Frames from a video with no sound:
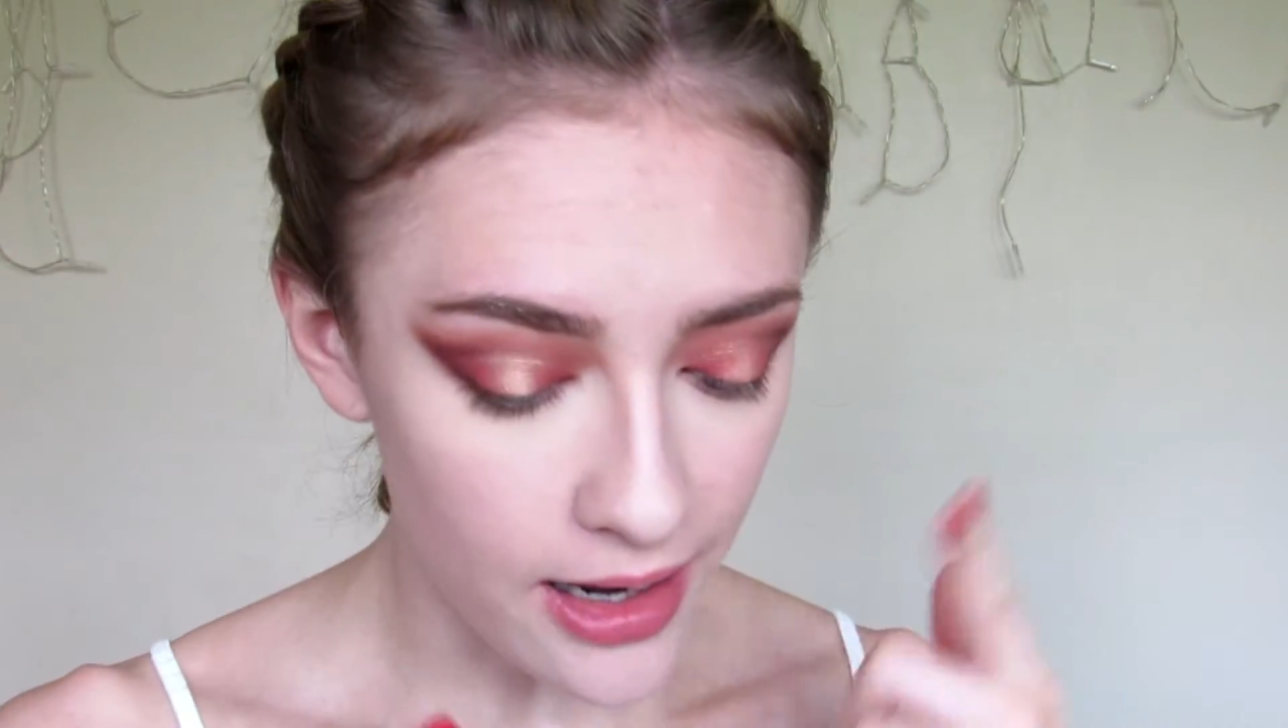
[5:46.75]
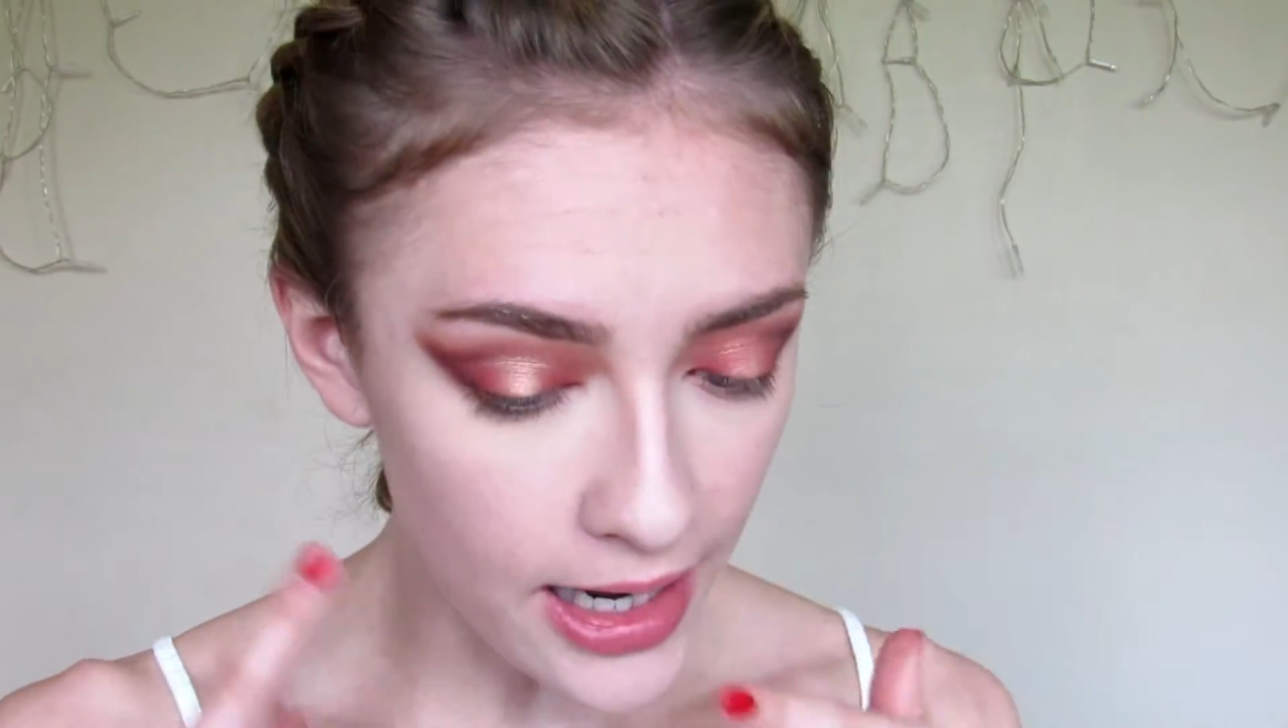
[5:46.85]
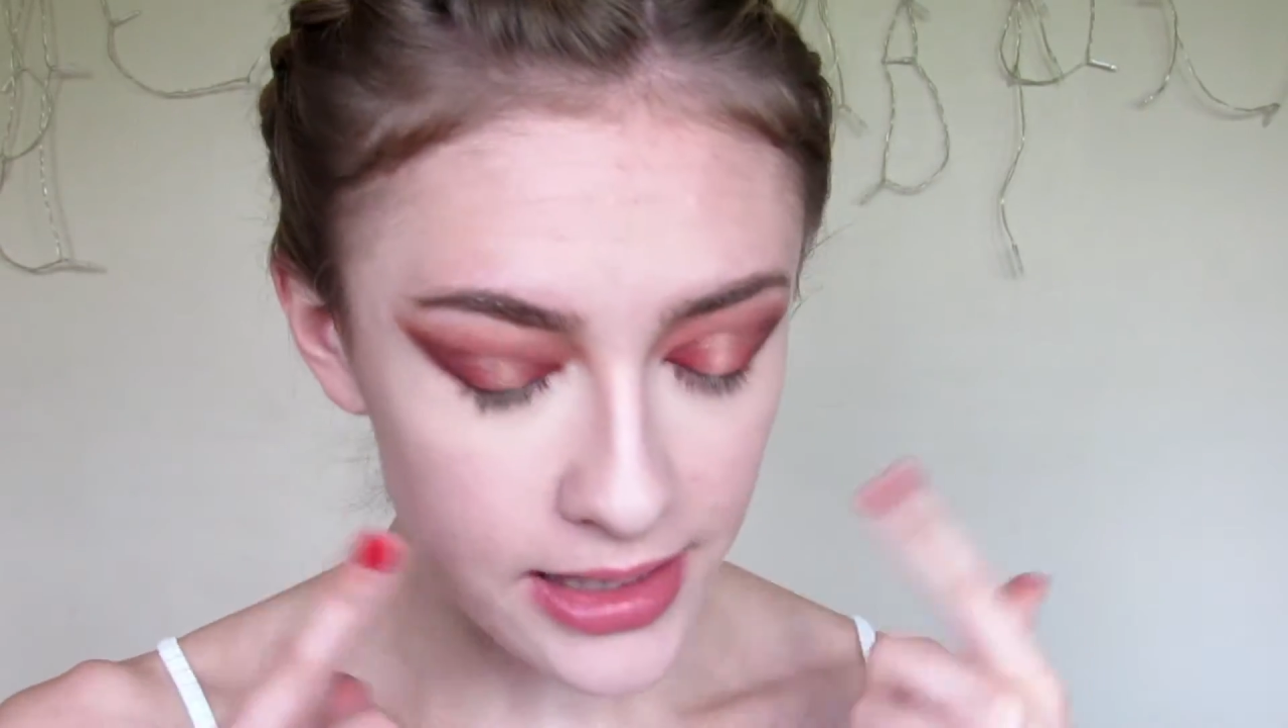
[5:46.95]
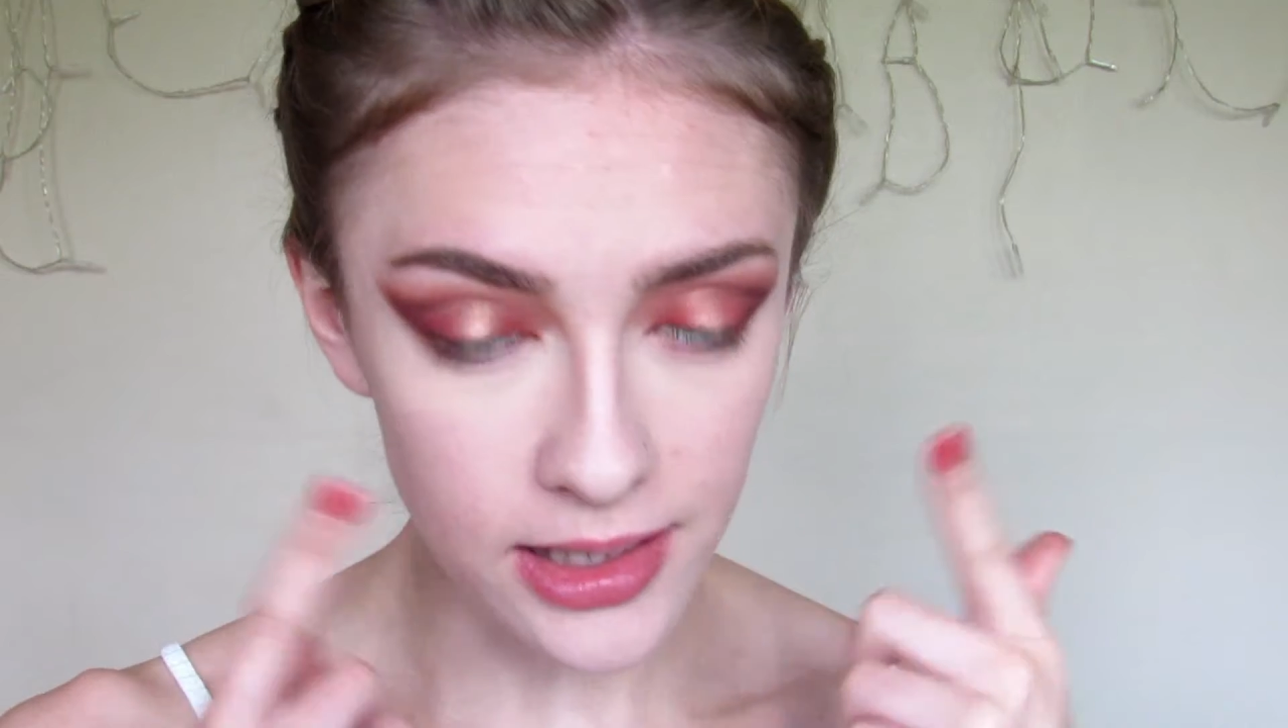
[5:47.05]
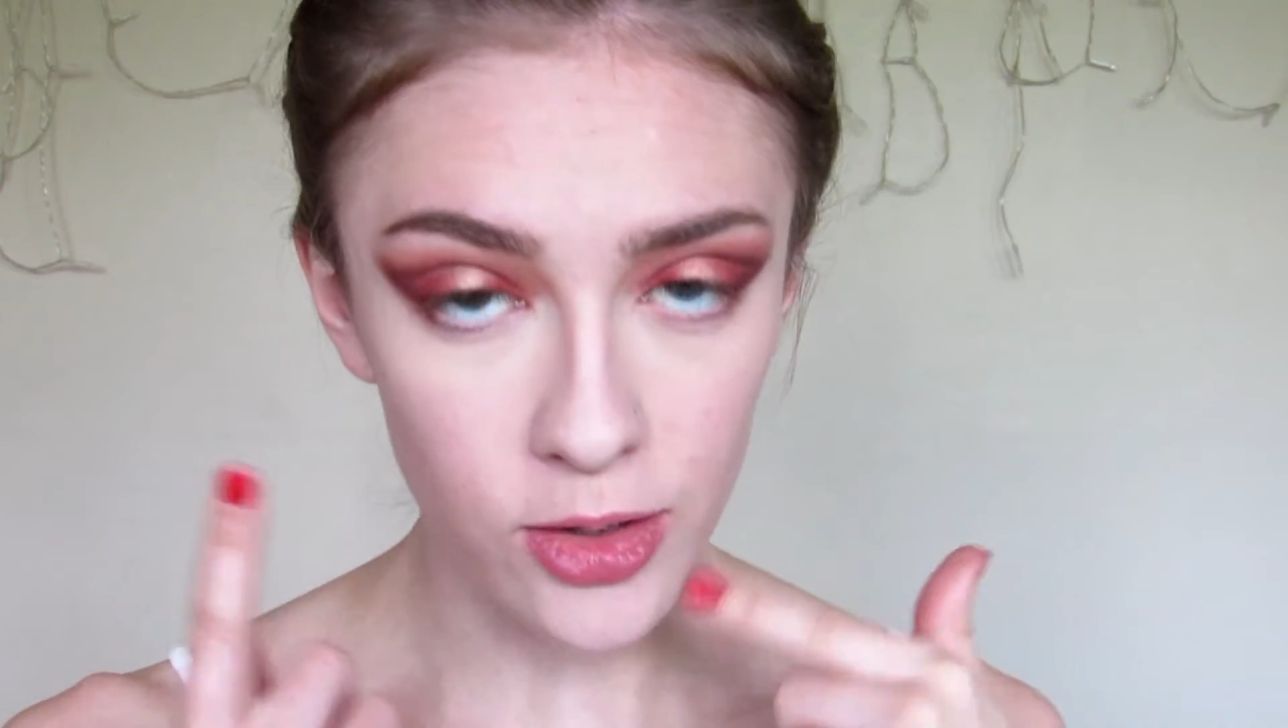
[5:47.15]

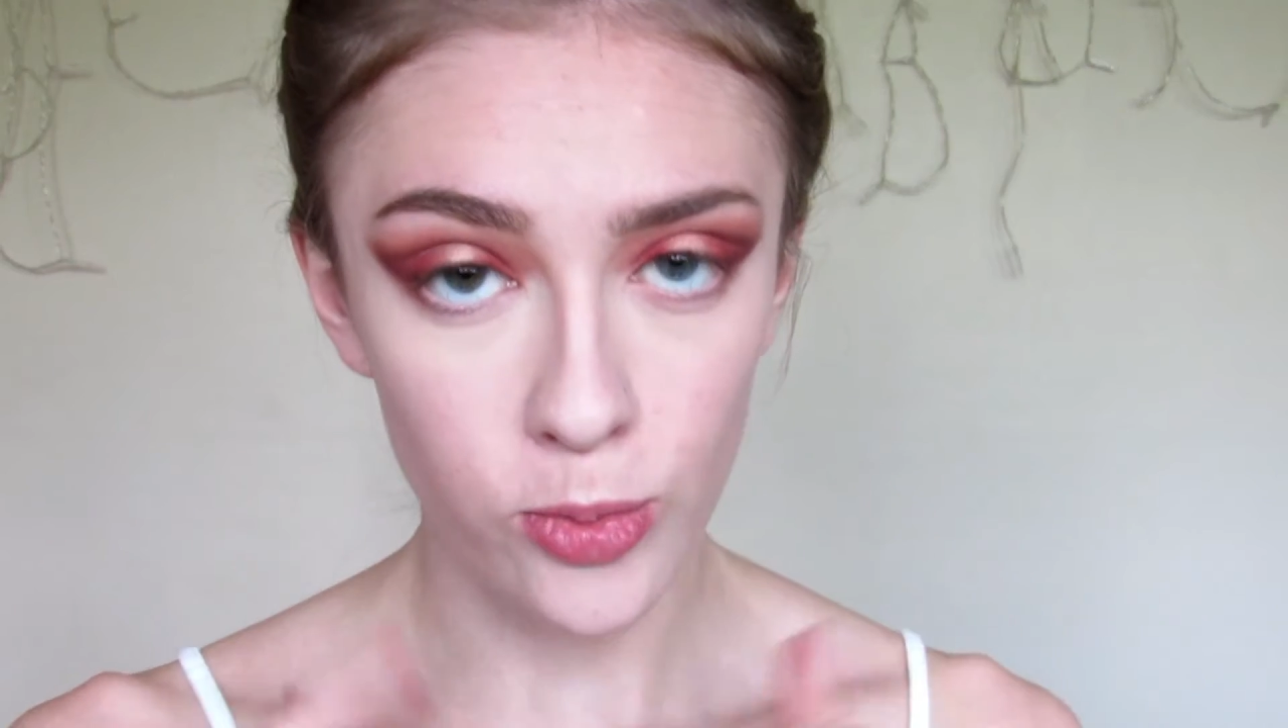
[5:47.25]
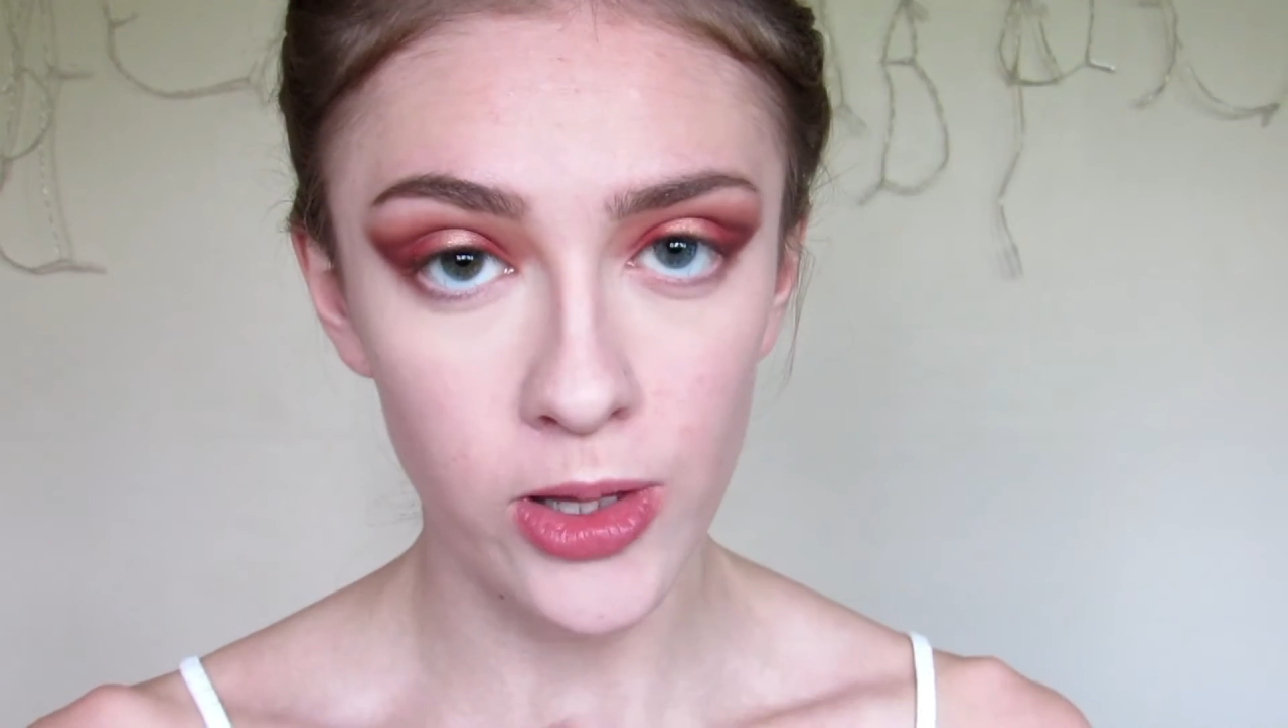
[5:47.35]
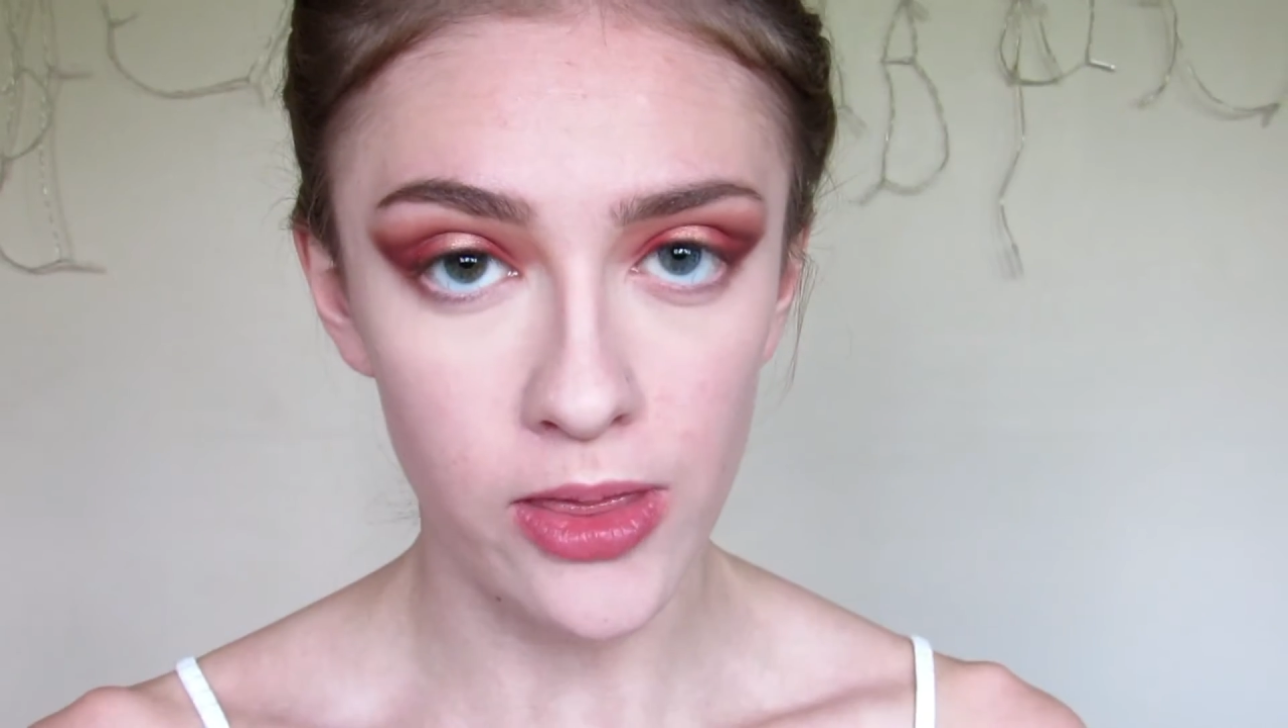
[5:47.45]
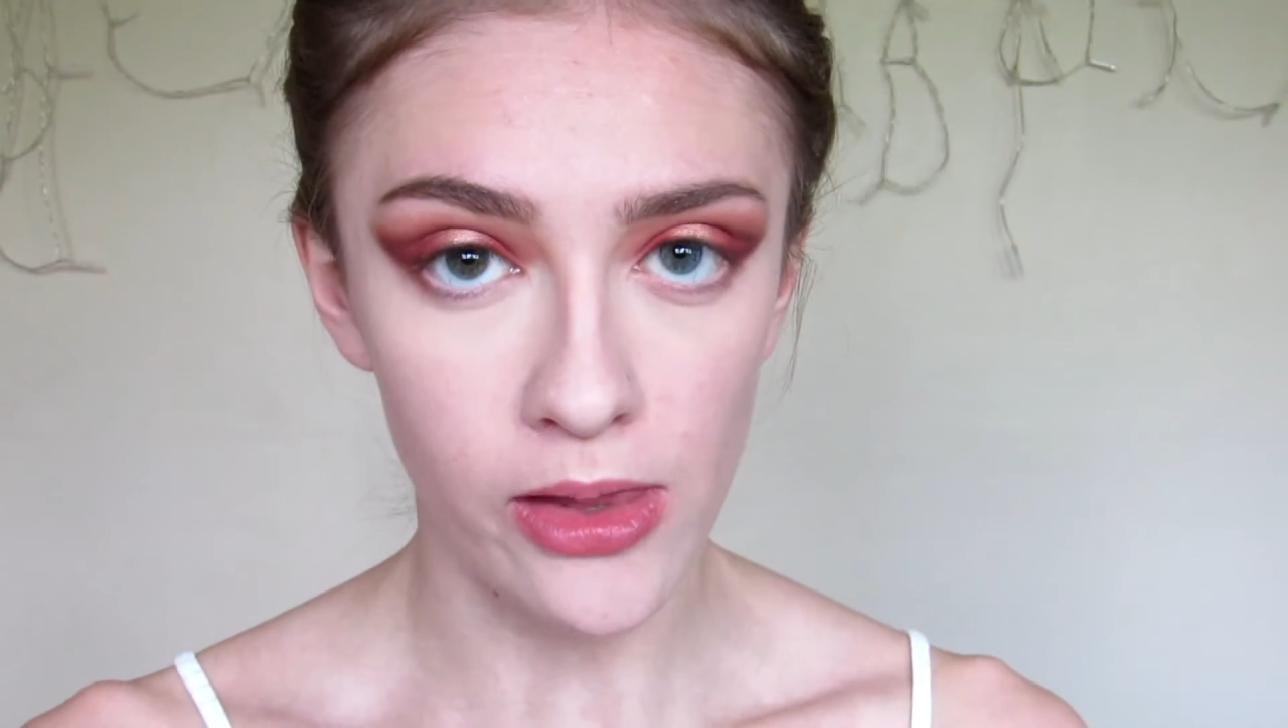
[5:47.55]
eyes and complete